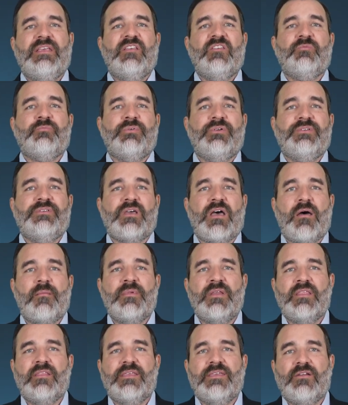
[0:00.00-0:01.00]
is
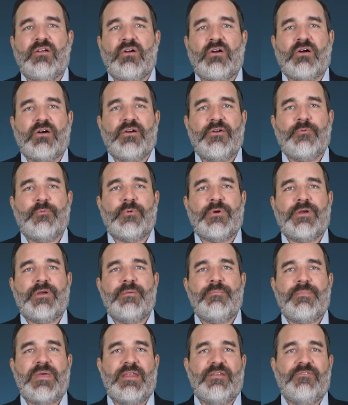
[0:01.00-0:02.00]
predominantly a
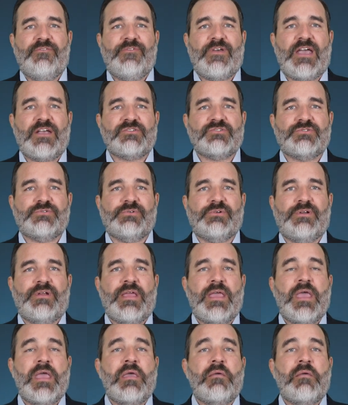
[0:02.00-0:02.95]
hardware manufacturer,